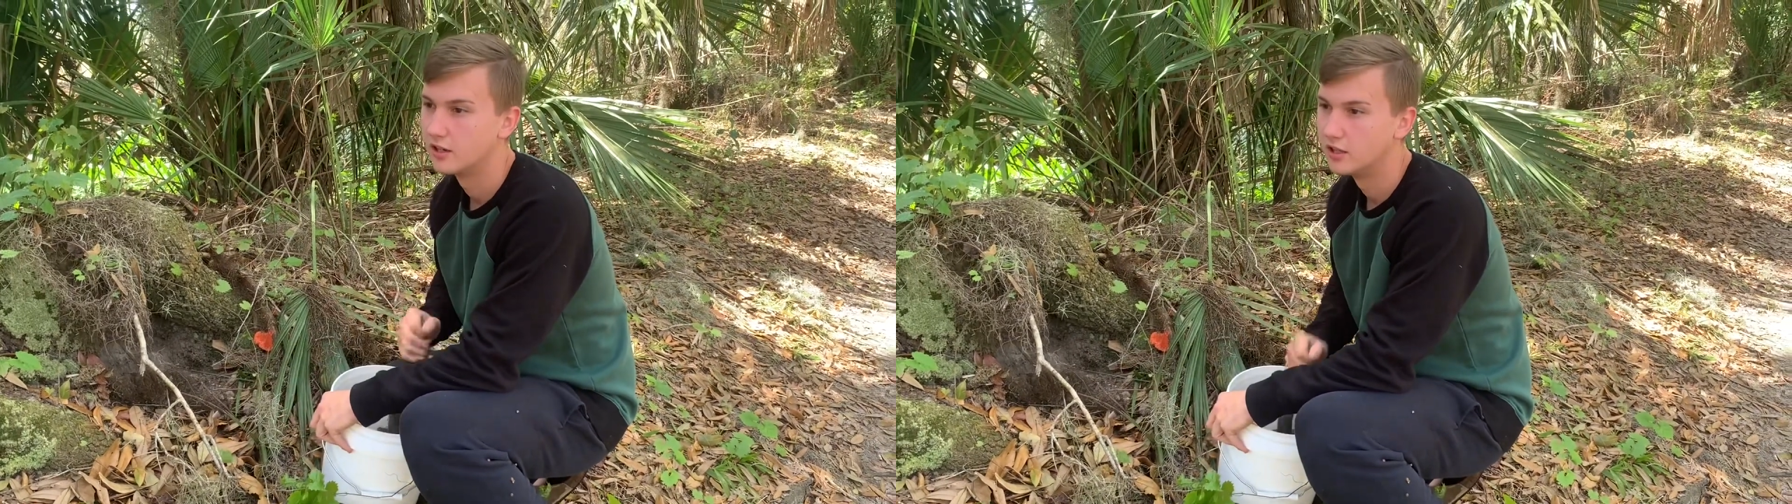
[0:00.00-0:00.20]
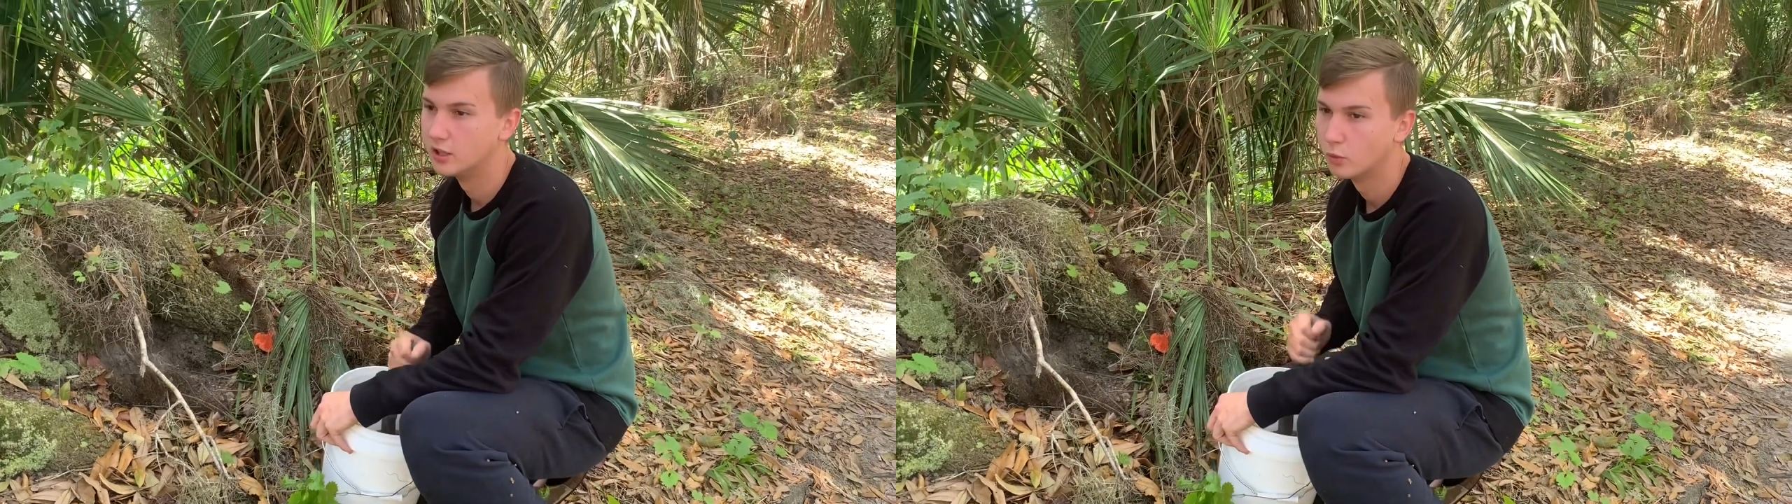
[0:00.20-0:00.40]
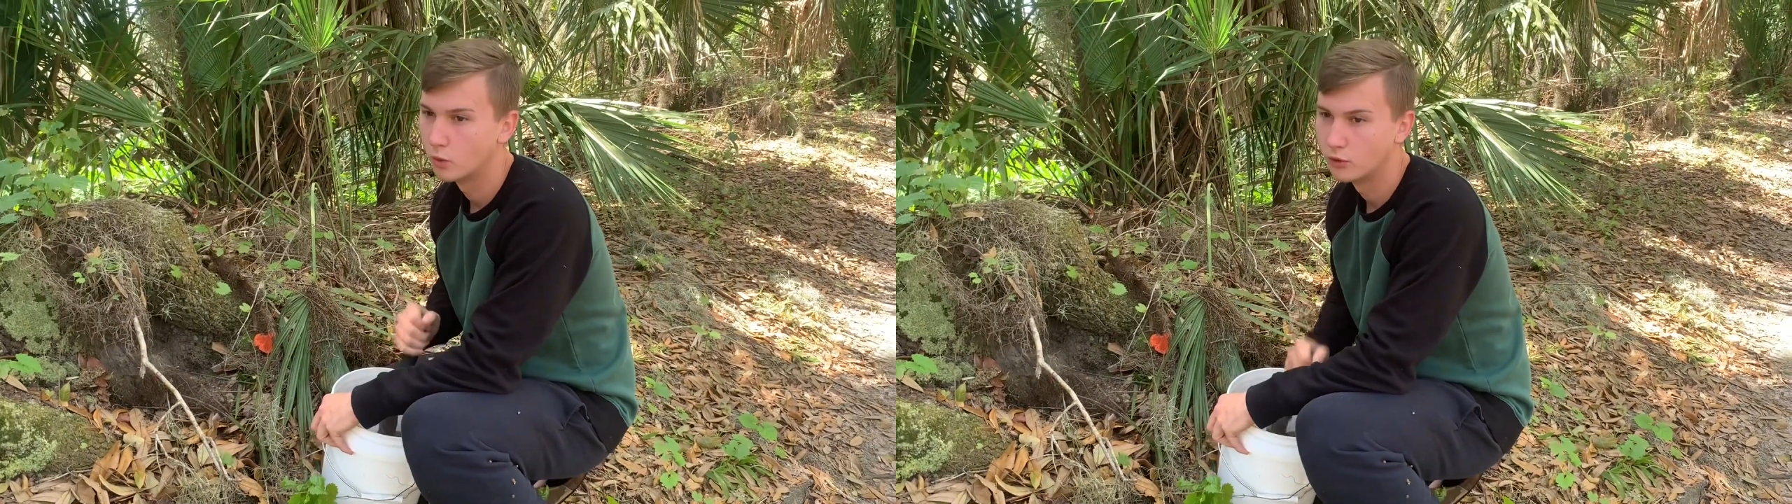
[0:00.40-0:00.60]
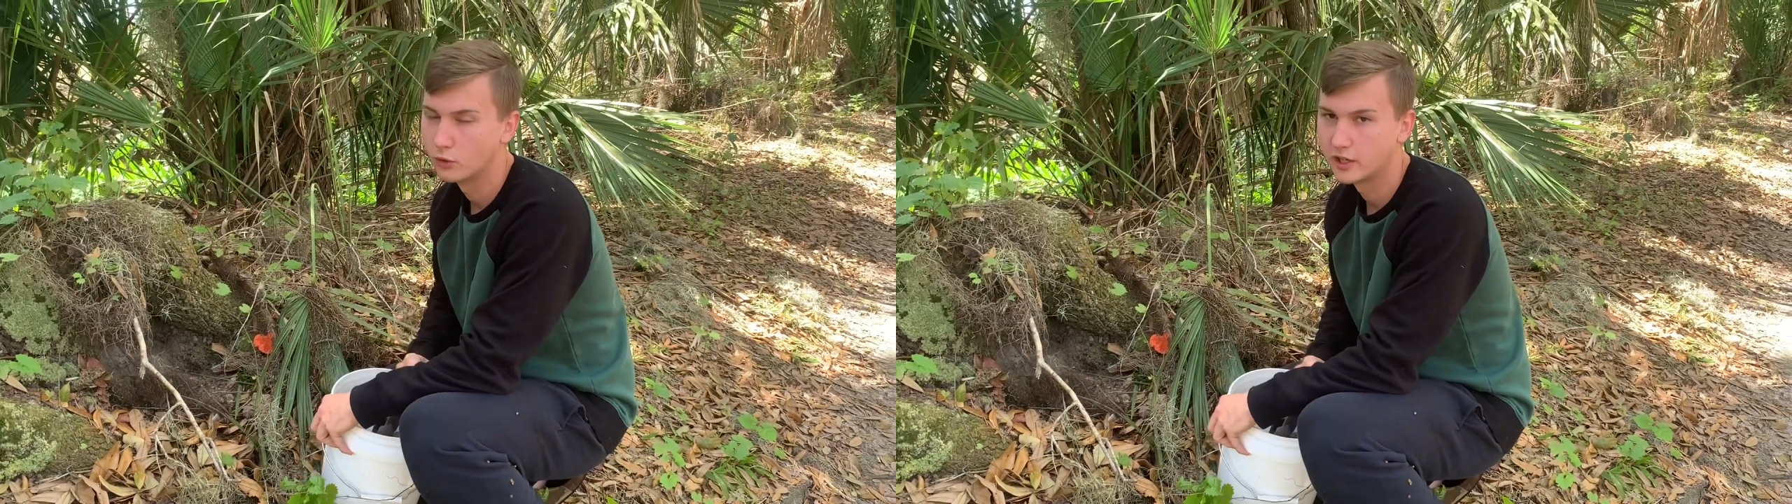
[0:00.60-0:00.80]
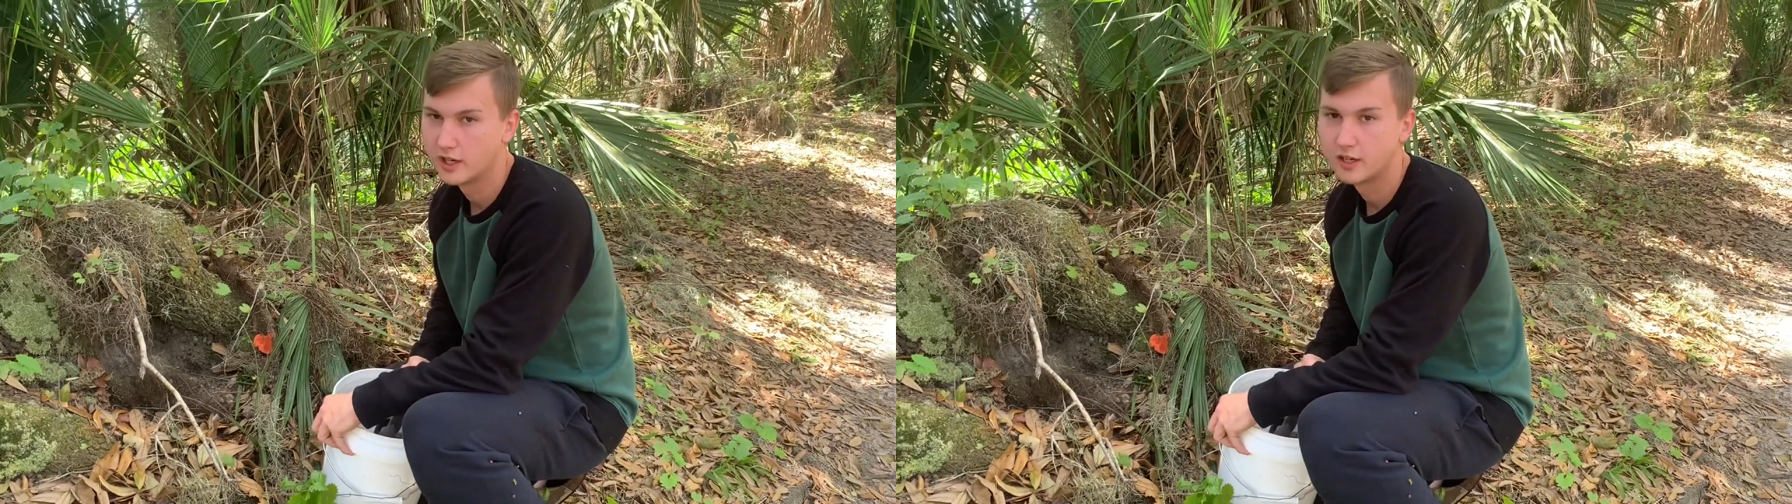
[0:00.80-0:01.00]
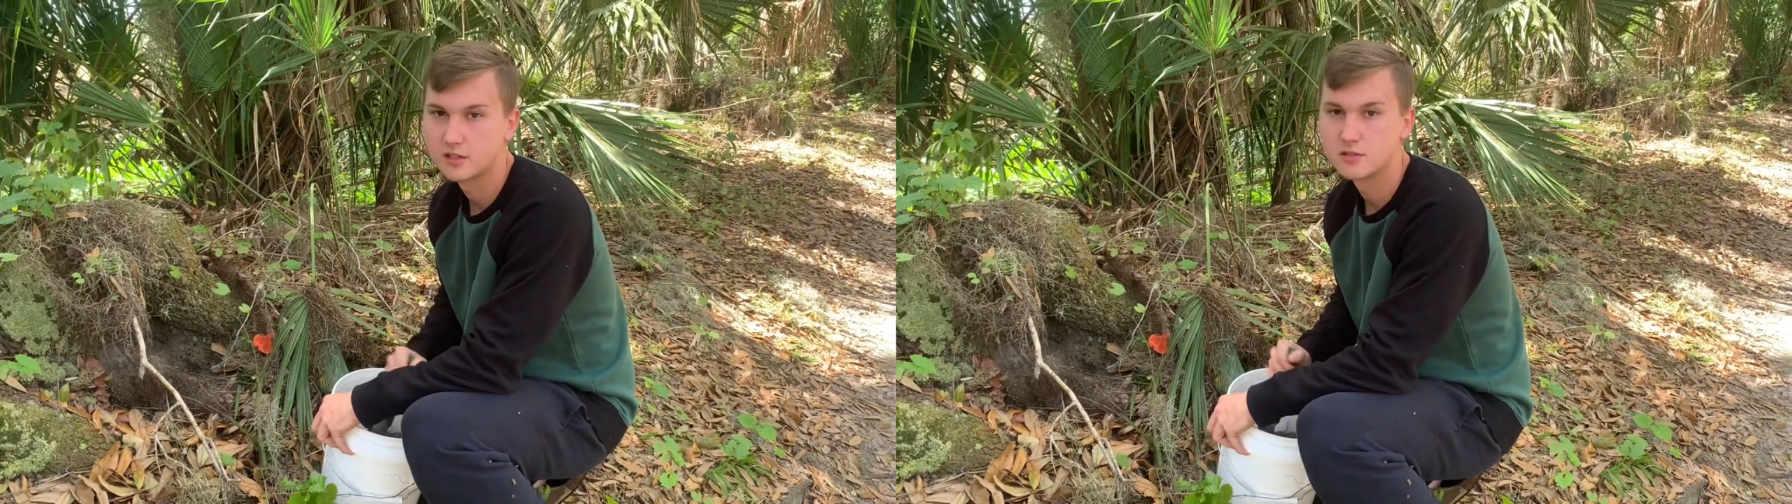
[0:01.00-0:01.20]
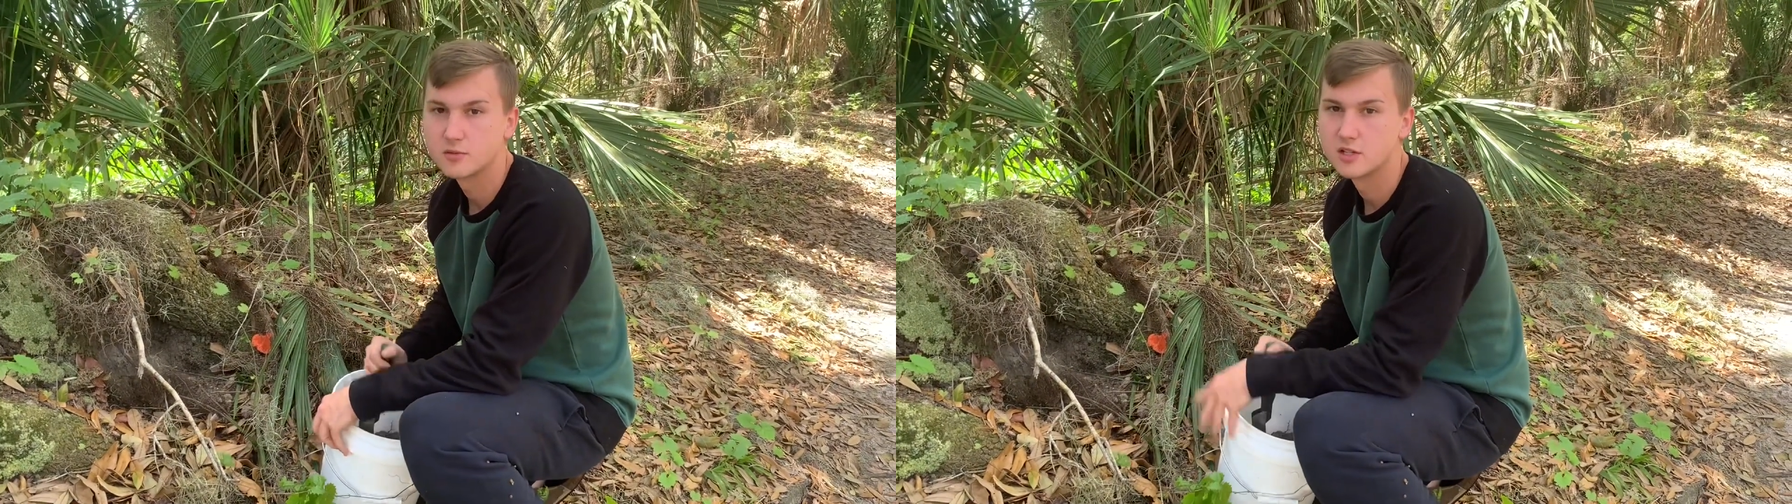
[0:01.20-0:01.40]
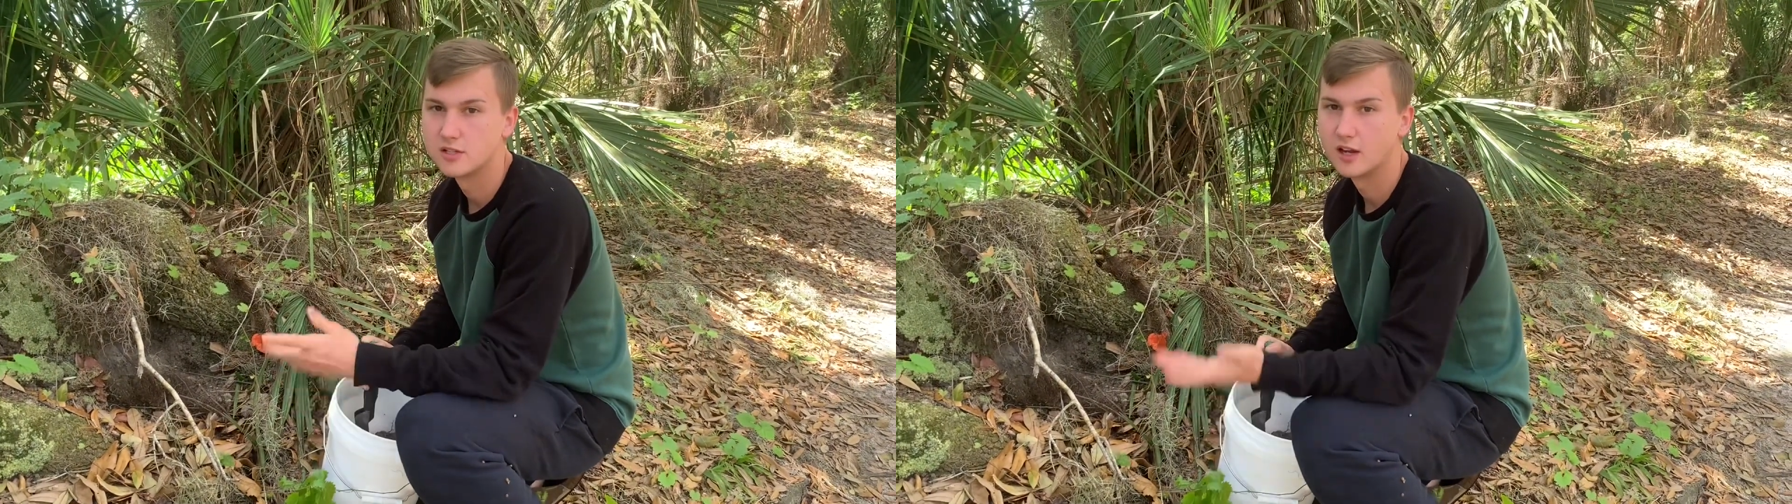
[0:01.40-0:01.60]
year 1 organics,
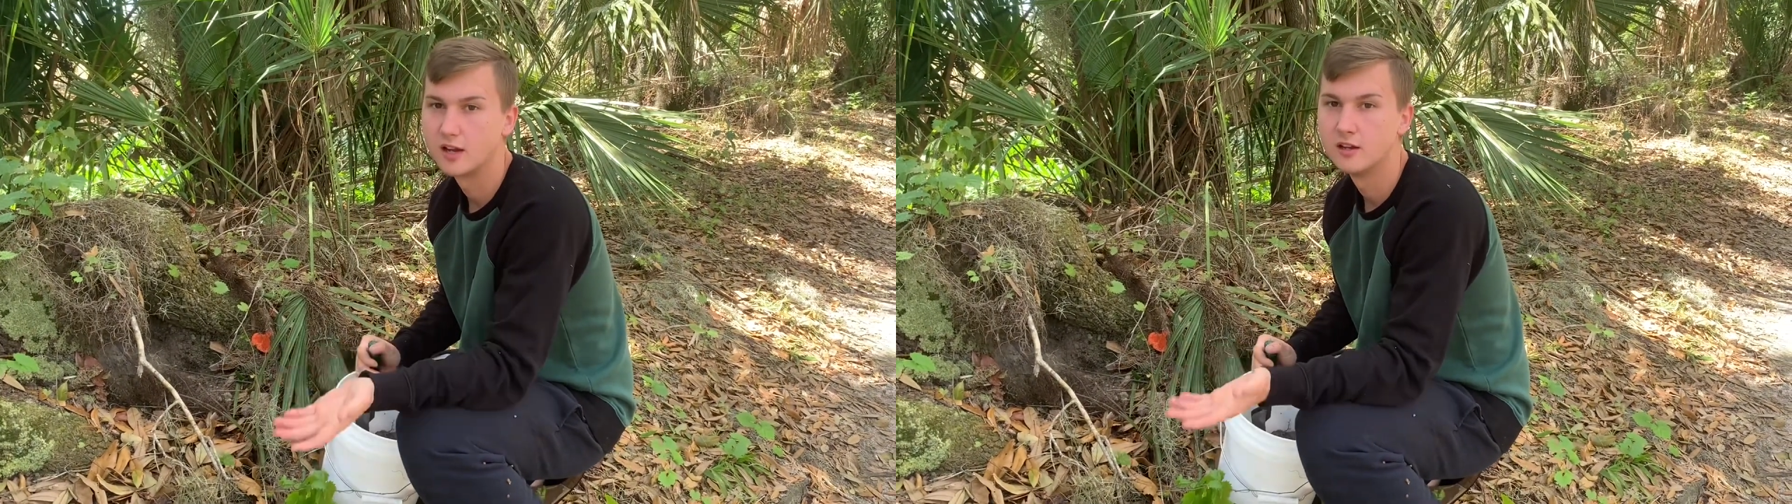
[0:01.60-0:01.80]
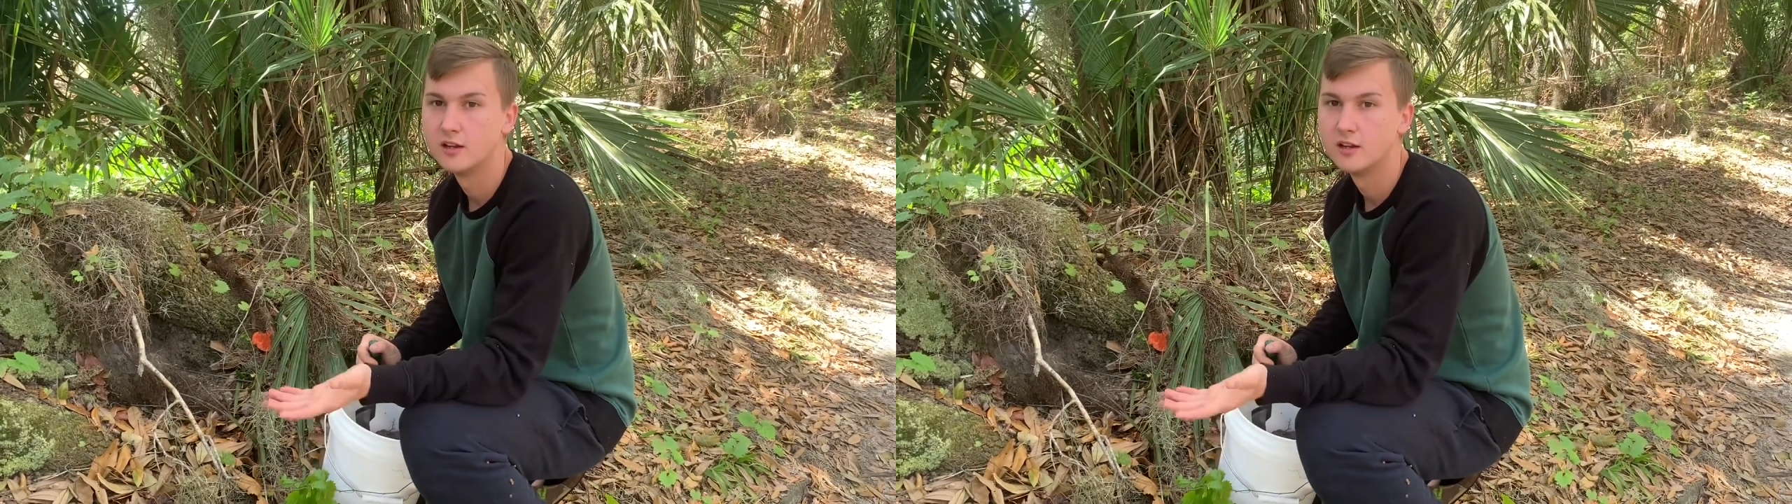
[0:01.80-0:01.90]
because I